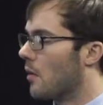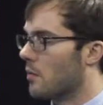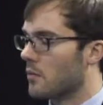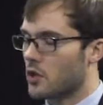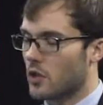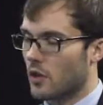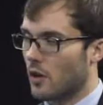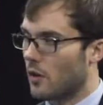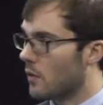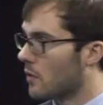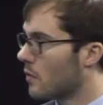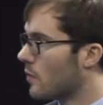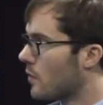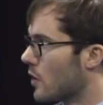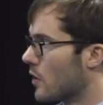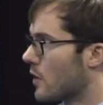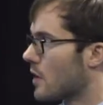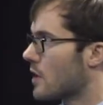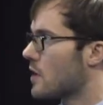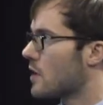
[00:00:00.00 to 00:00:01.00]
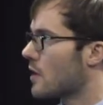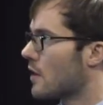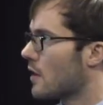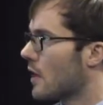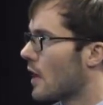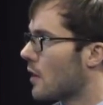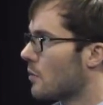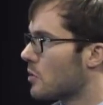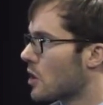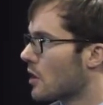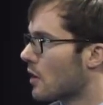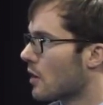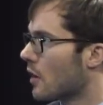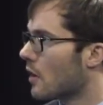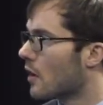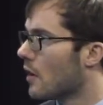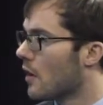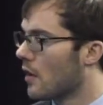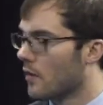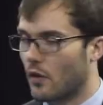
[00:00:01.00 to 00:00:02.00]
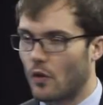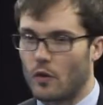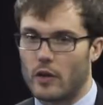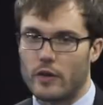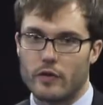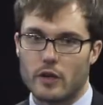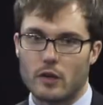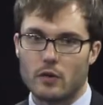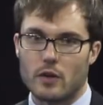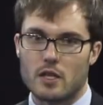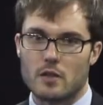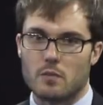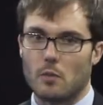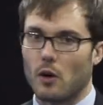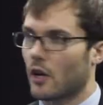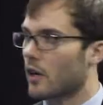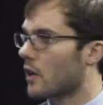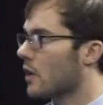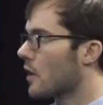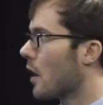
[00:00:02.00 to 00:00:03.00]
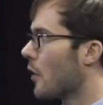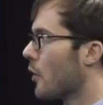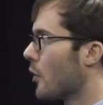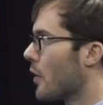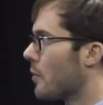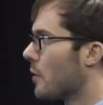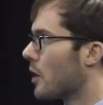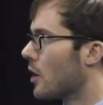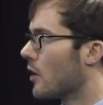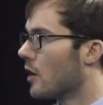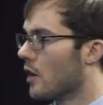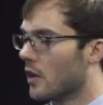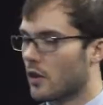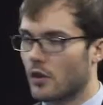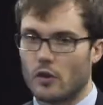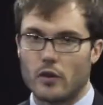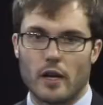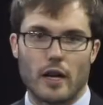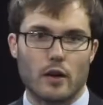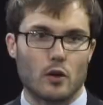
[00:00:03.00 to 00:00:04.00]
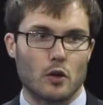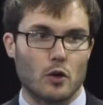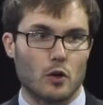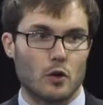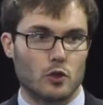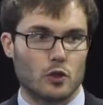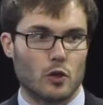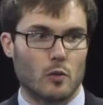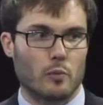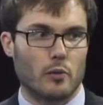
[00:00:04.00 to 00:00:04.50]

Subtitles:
So you can see the names here: the Leafy Greens Marketing Agreement, Good Agricultural